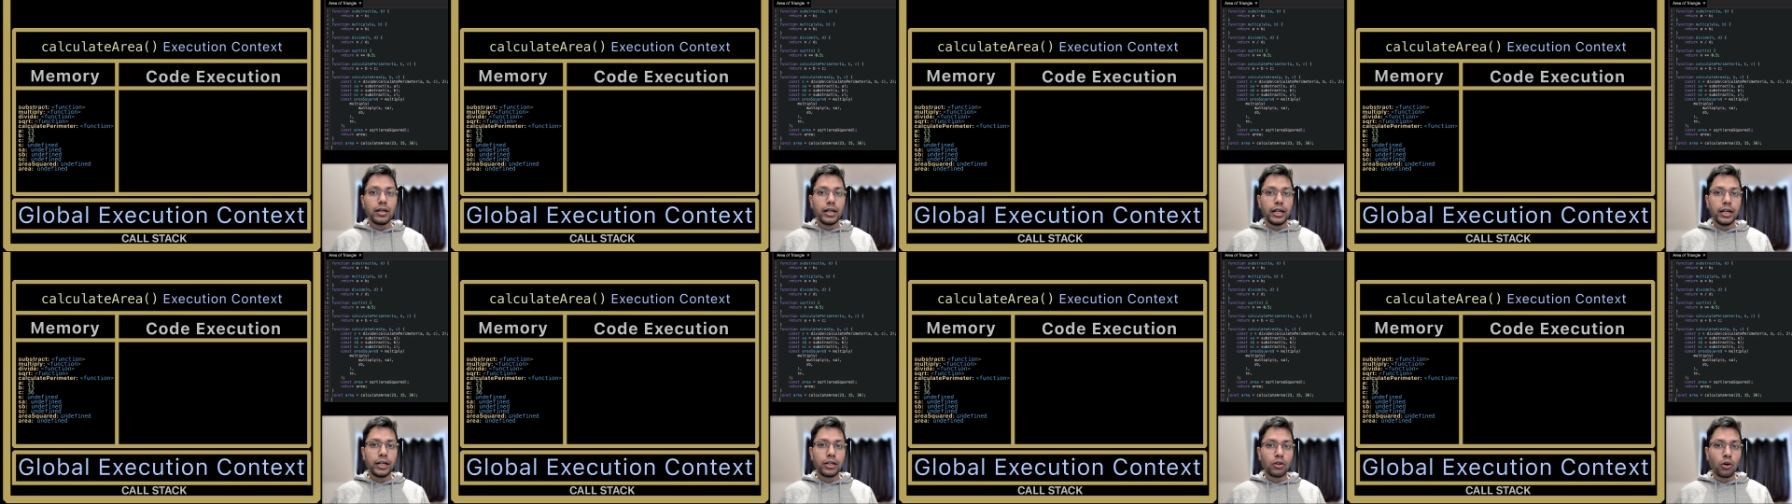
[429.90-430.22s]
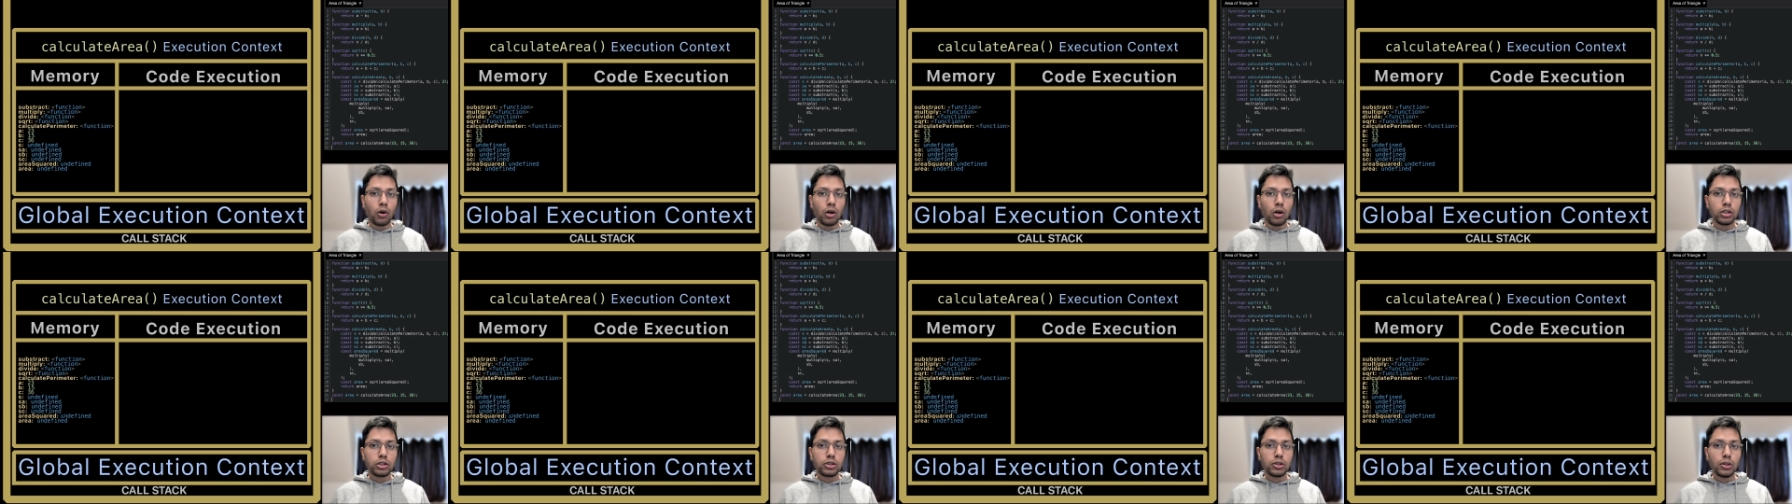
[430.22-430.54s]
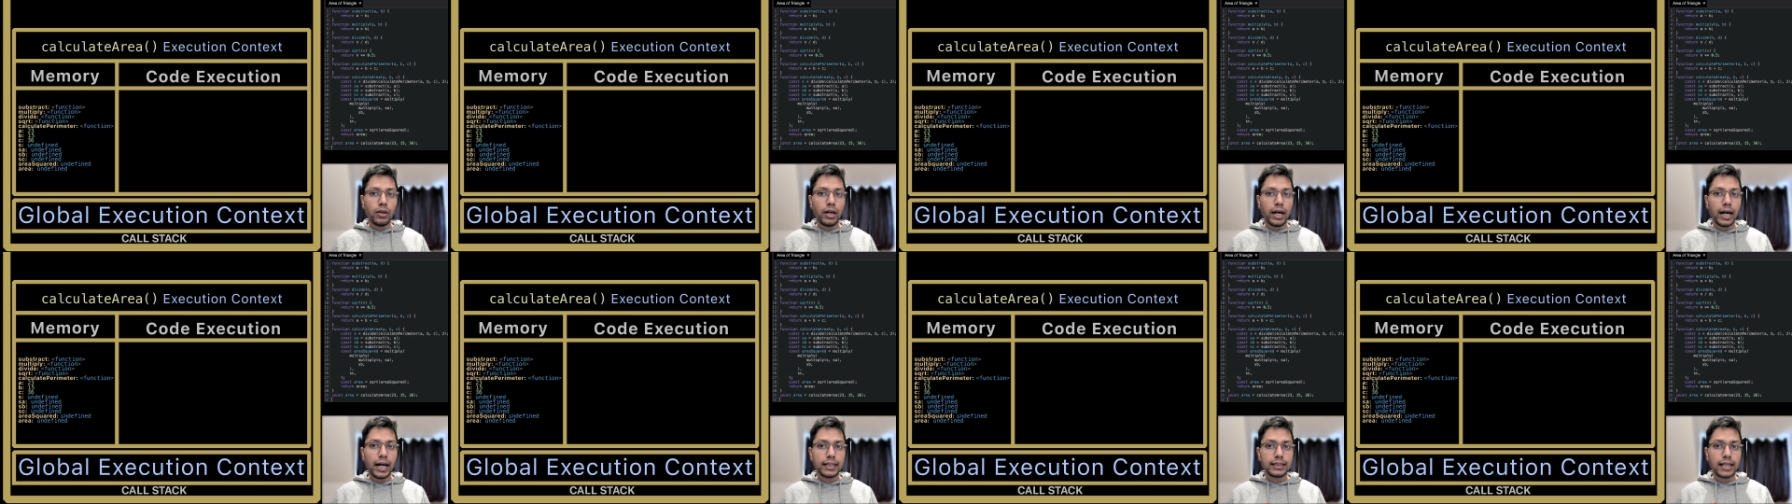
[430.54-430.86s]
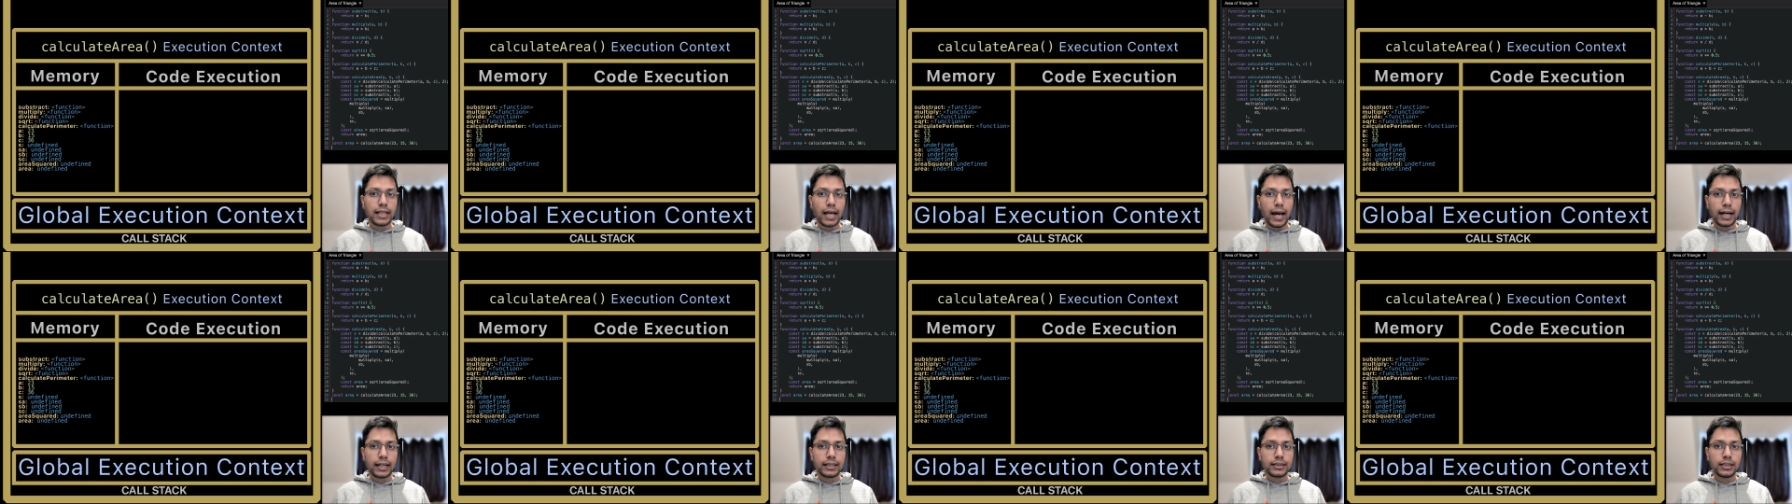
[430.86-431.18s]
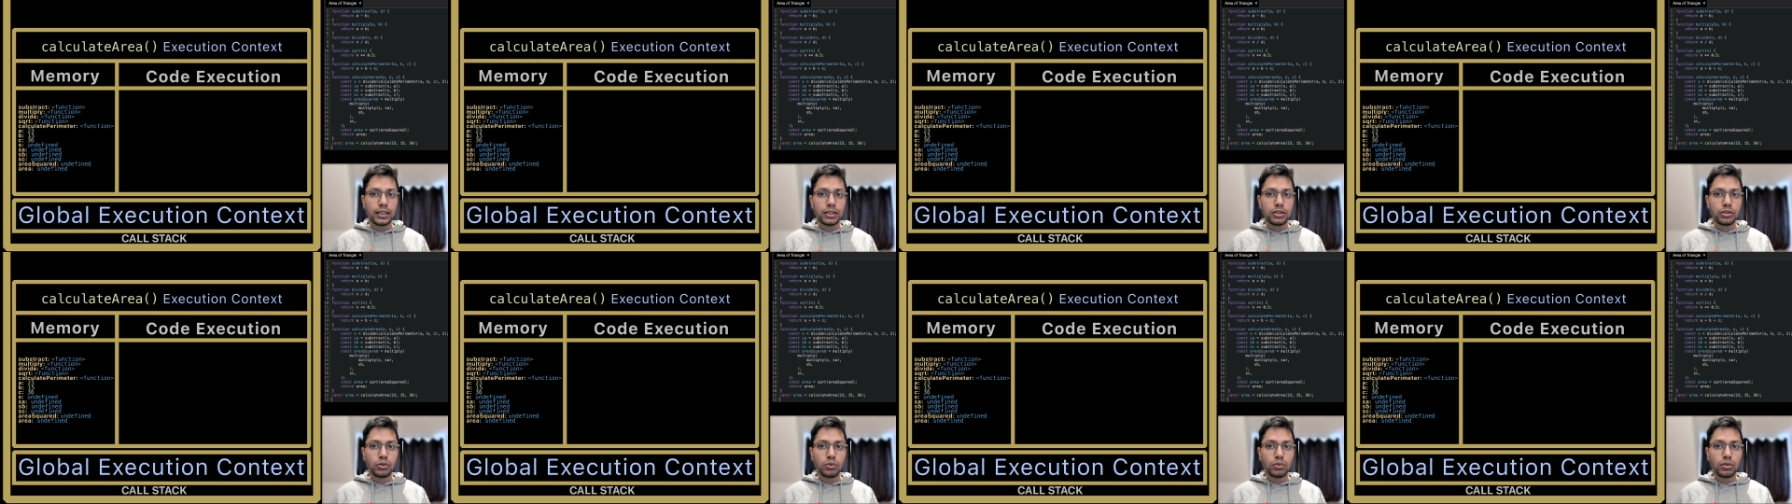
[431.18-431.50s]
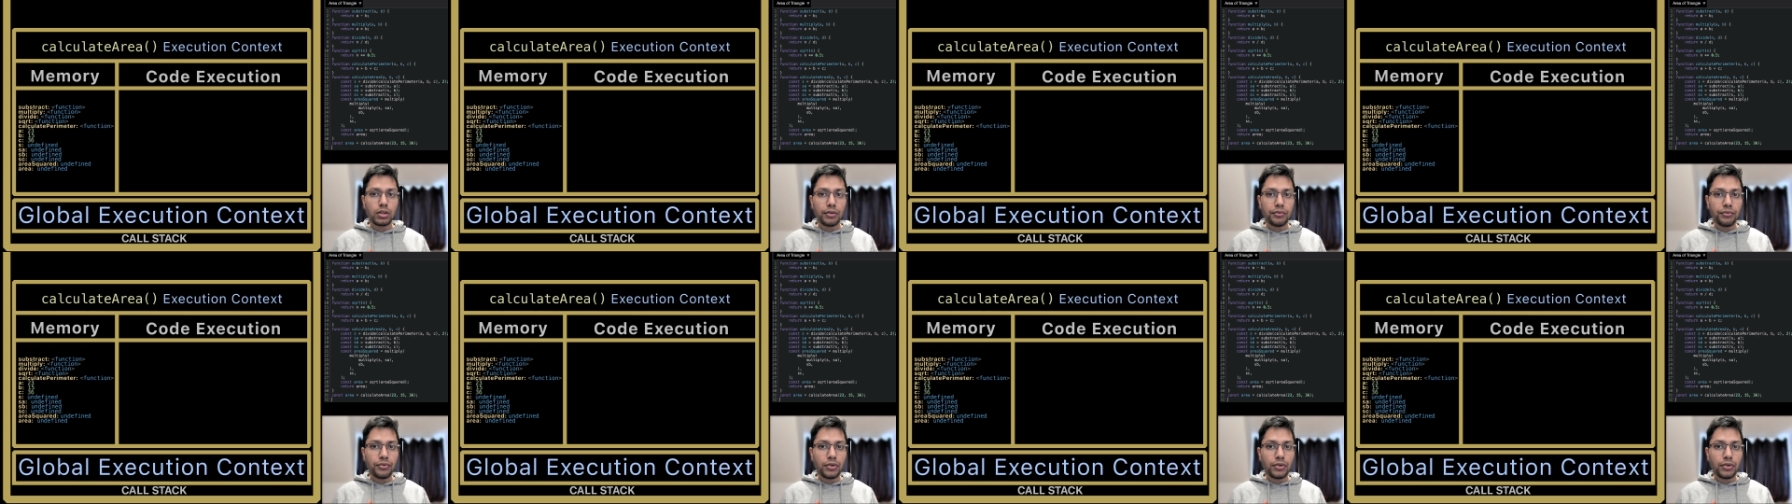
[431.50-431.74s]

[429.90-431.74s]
It also has access to the